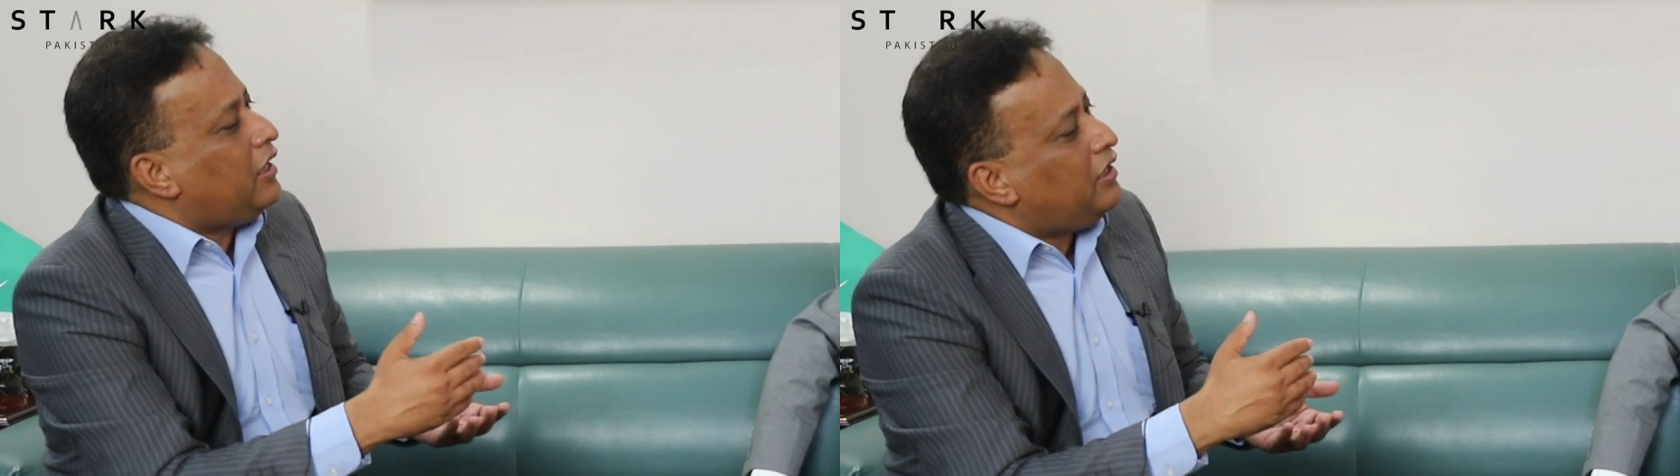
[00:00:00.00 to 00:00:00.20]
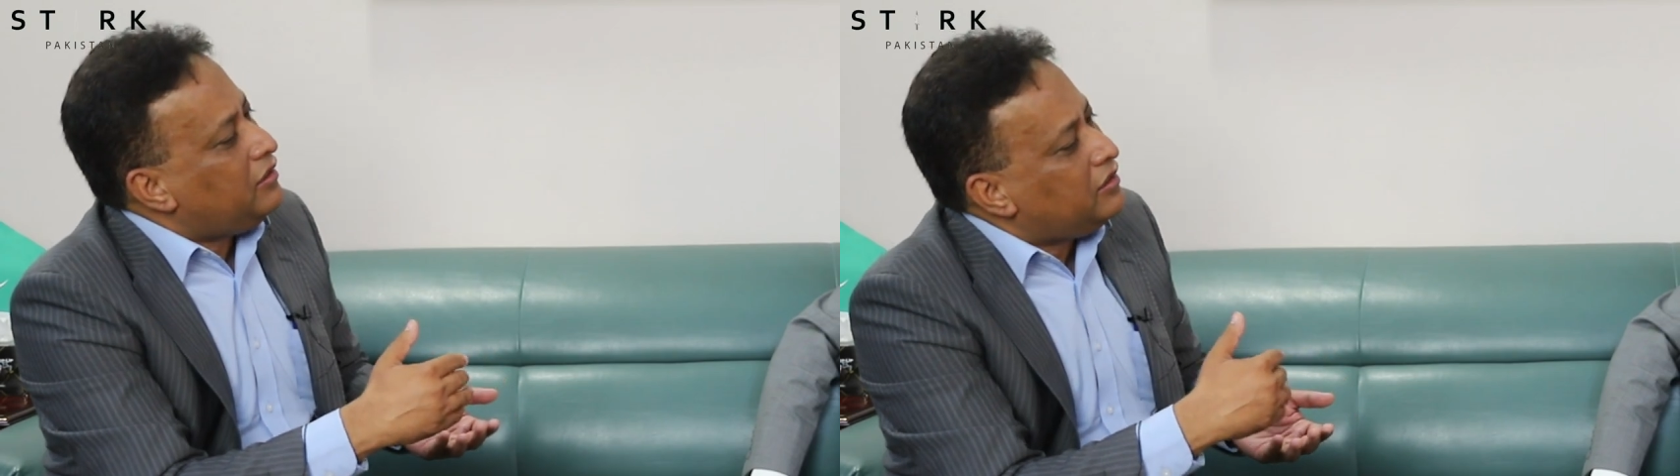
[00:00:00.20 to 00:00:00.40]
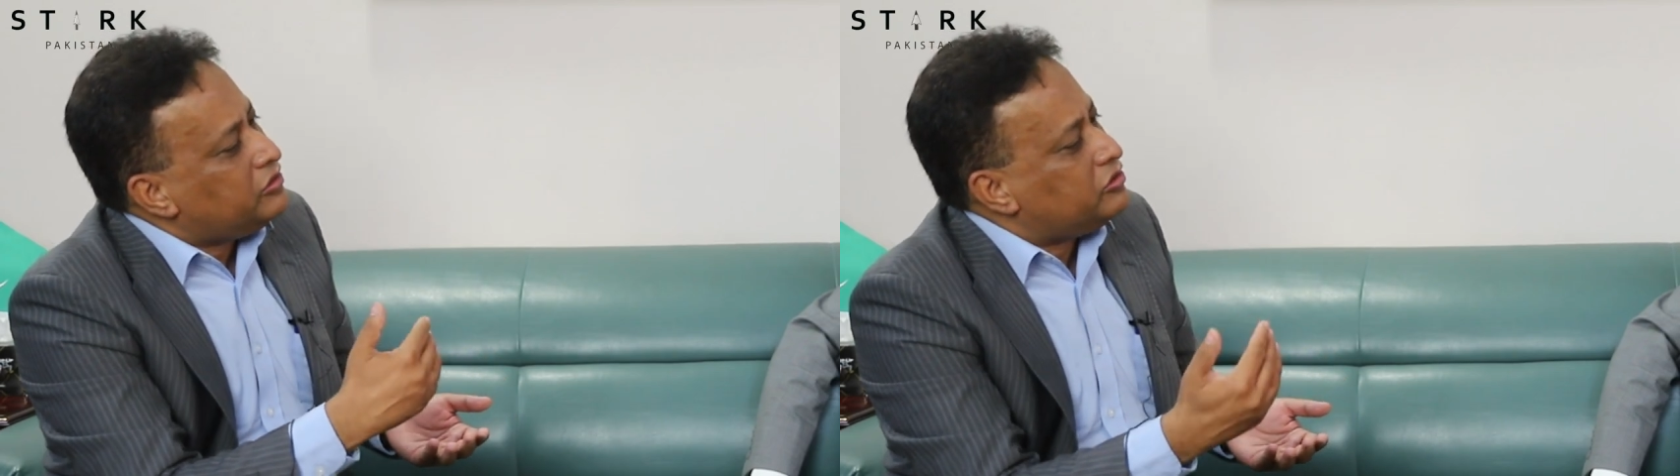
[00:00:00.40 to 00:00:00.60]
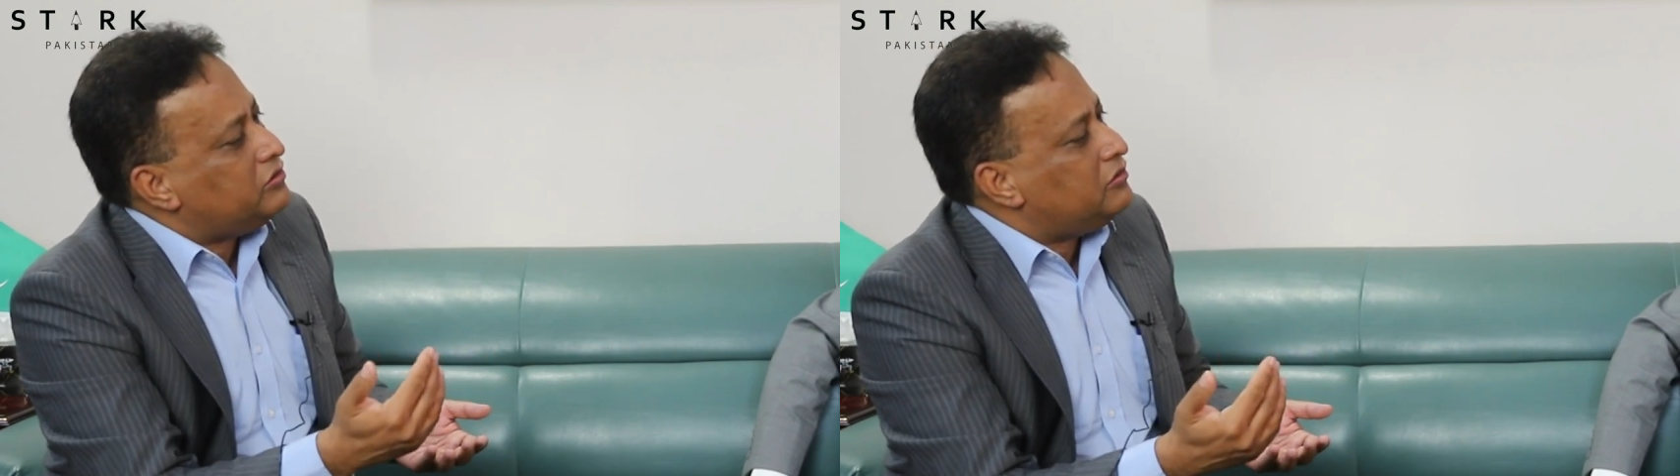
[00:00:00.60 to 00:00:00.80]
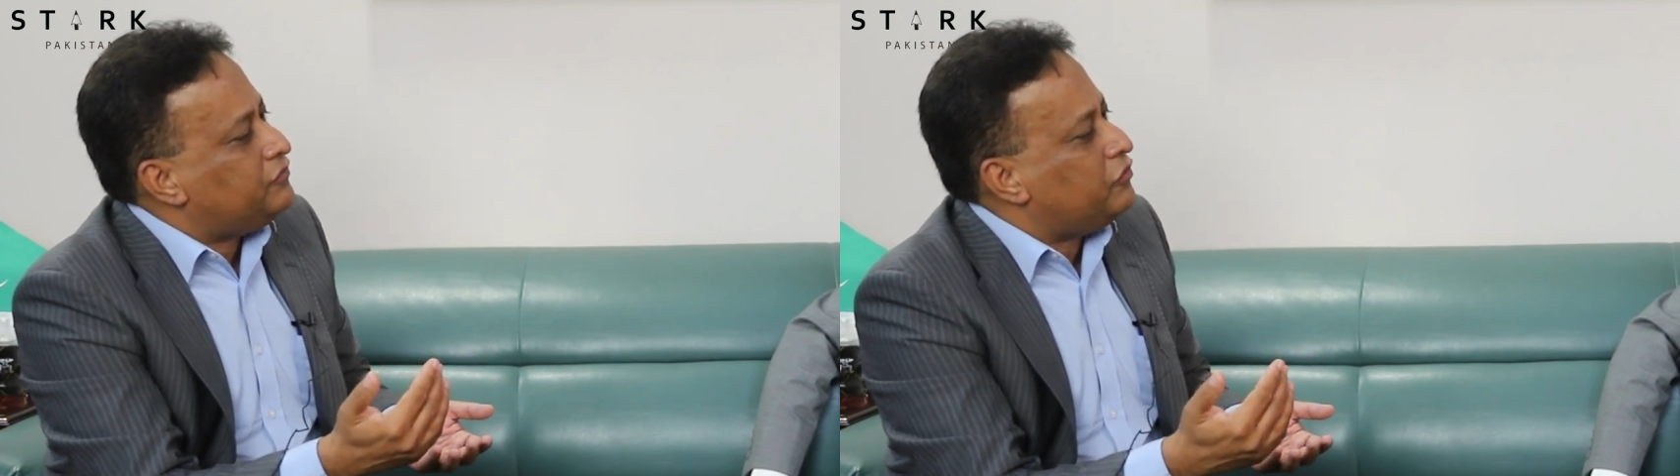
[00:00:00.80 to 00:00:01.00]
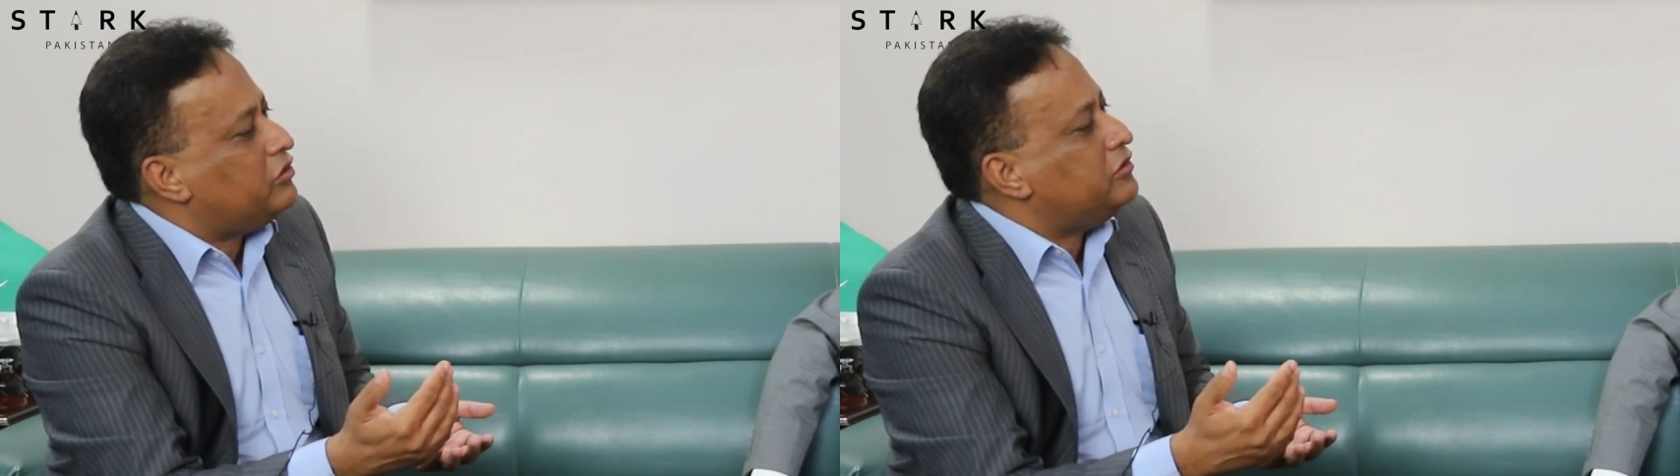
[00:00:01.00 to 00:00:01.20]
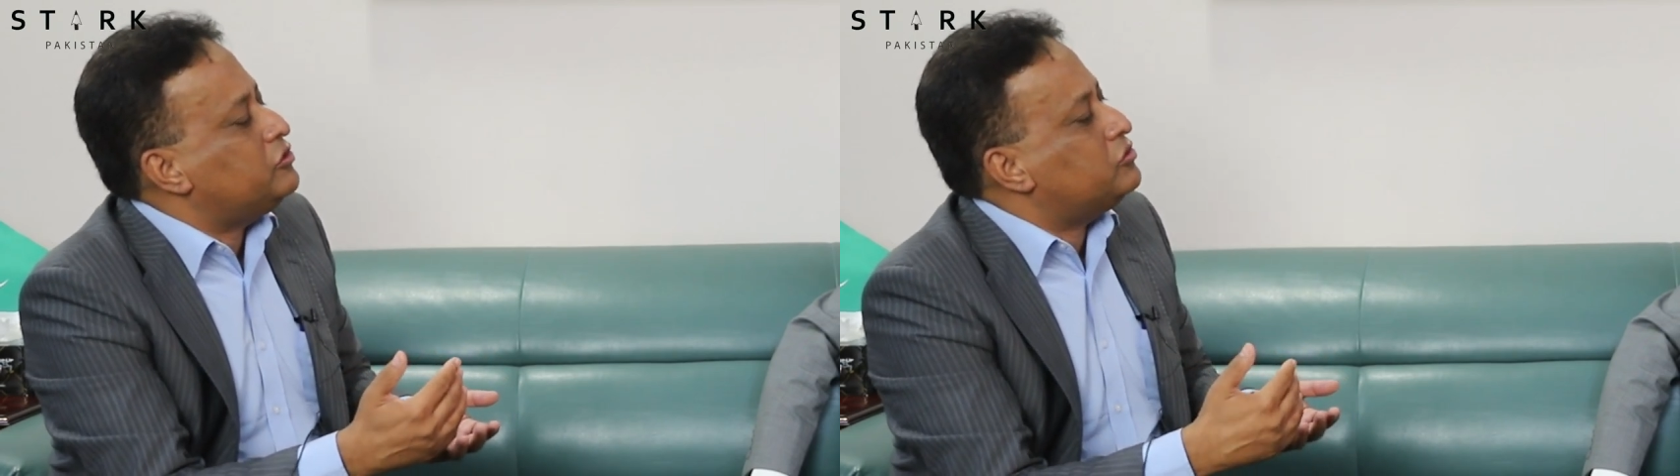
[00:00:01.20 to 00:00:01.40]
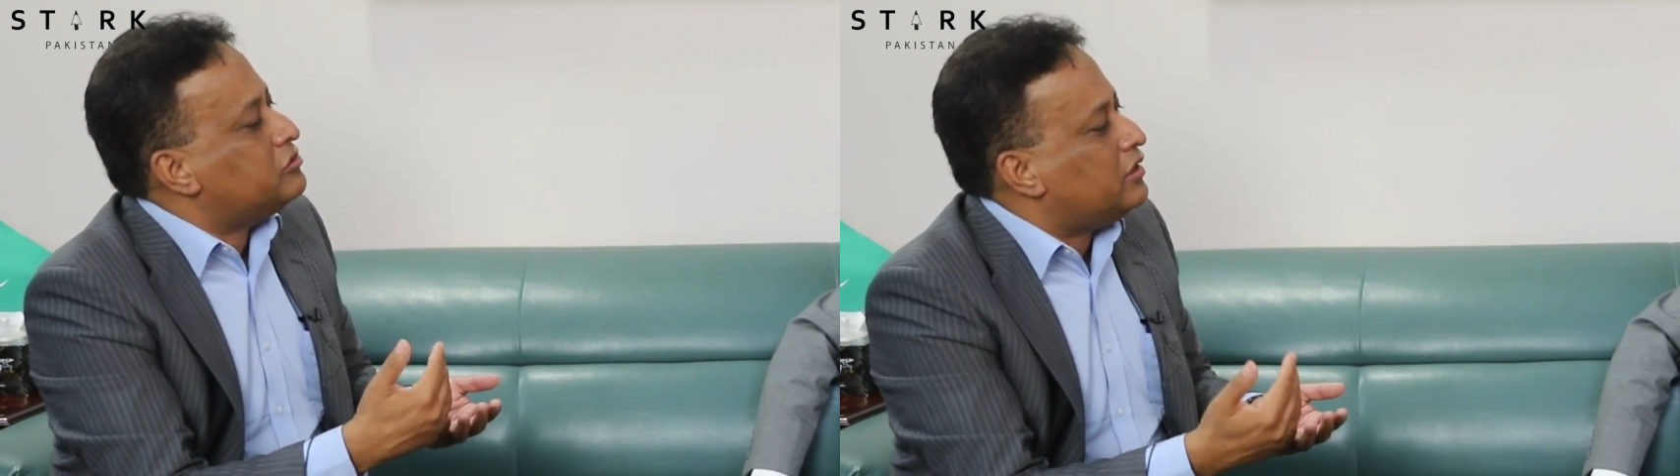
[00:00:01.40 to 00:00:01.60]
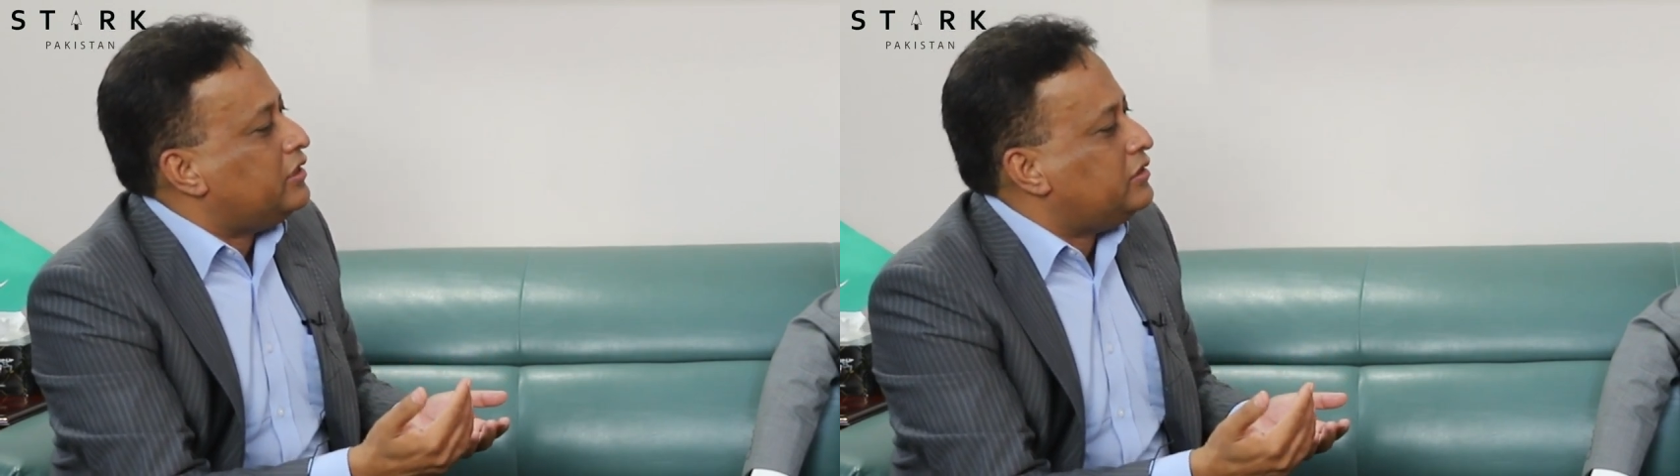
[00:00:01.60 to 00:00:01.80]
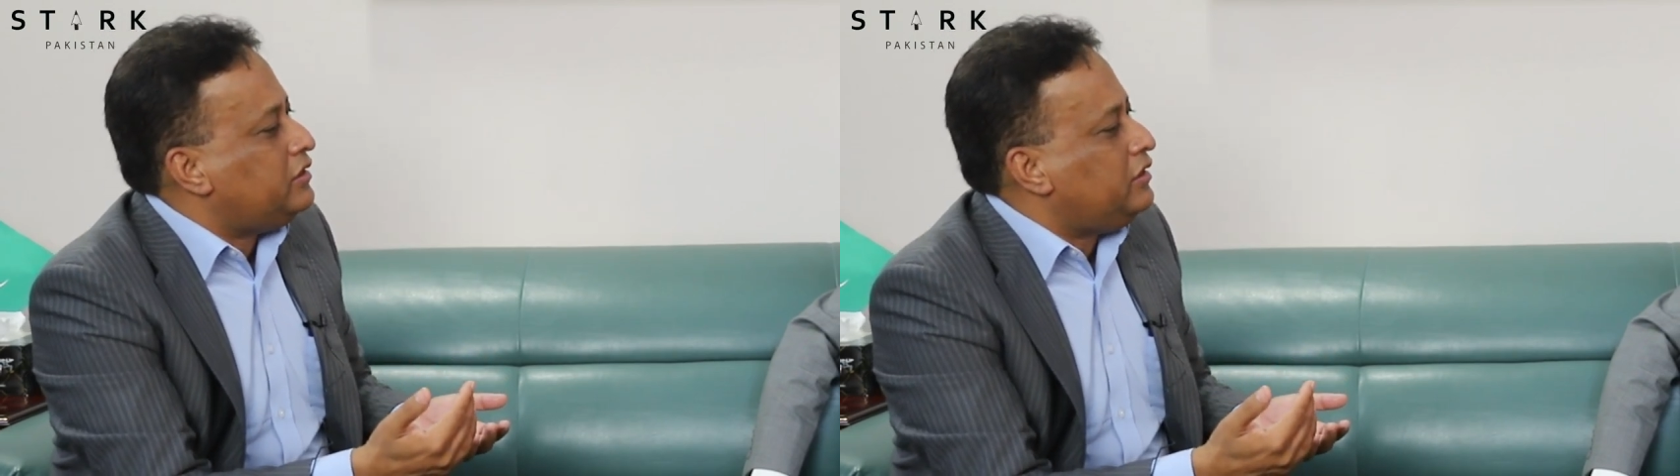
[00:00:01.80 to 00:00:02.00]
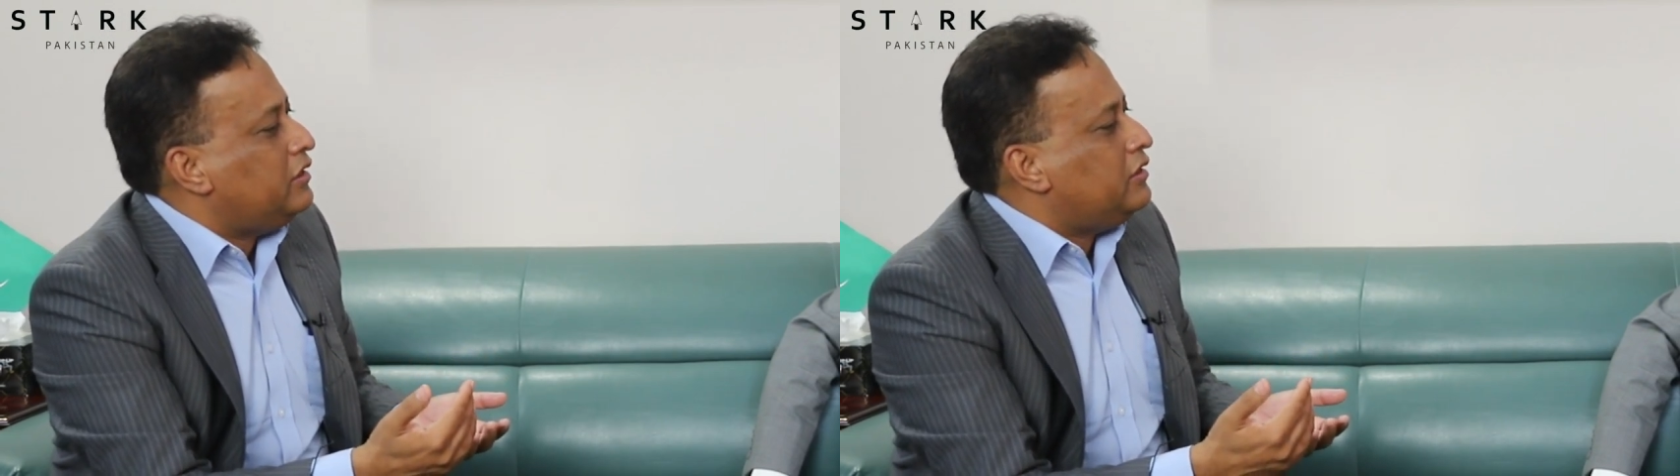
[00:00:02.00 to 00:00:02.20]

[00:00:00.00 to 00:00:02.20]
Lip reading: And in general, for the society,